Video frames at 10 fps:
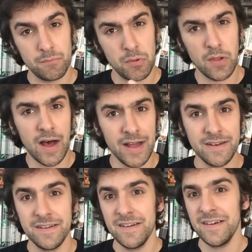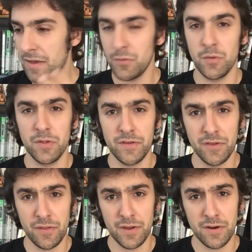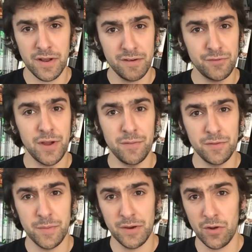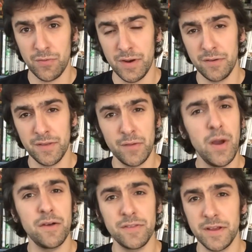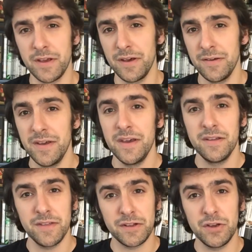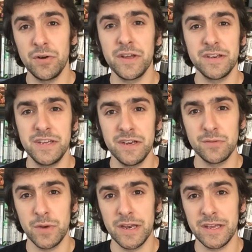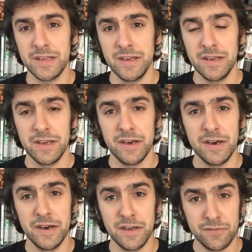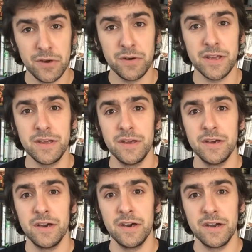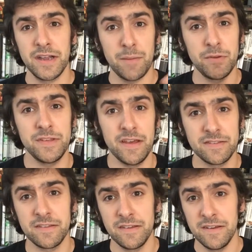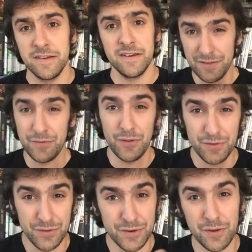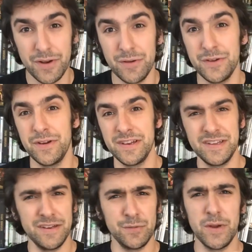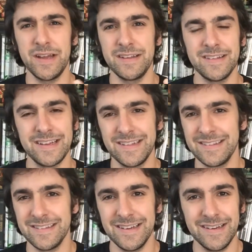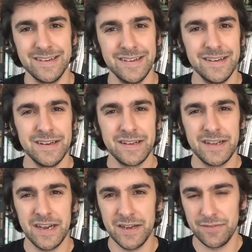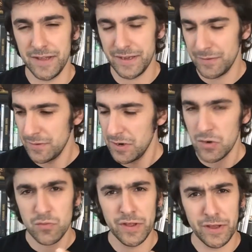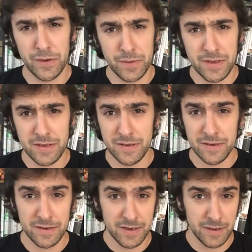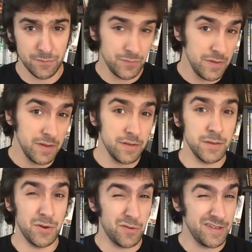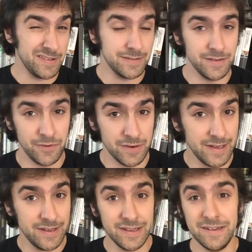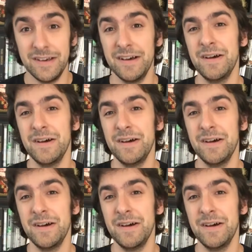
plot. As we were leaving the theater, I described this to my girlfriend. I was like, "Wow, it's like Tony and Tina's Wedding, if Tony got possessed." And for those of you who don't know, Tony and Tina's Wedding is like this kind of like really hokey, somewhat racist if you're Italian,